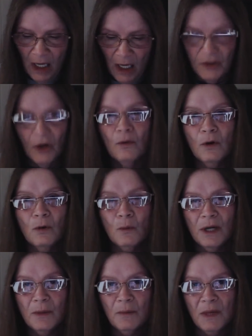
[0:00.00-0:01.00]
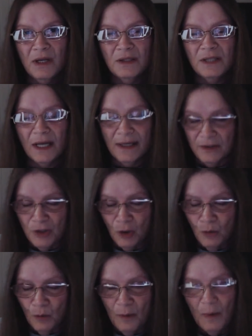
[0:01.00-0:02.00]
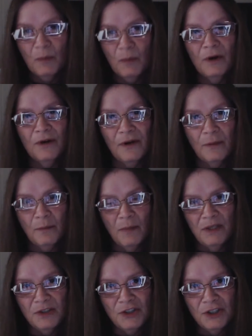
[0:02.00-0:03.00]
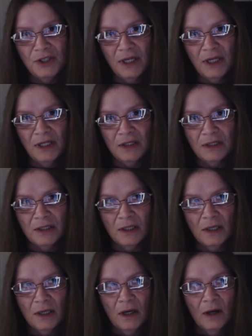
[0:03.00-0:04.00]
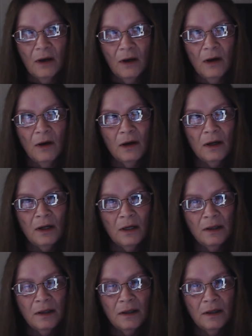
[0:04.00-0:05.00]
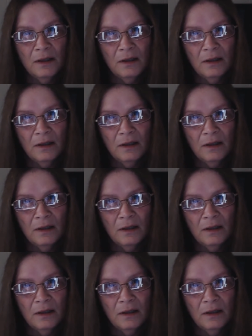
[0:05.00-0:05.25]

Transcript: Don't know what it means. I don't remember if I mentioned it on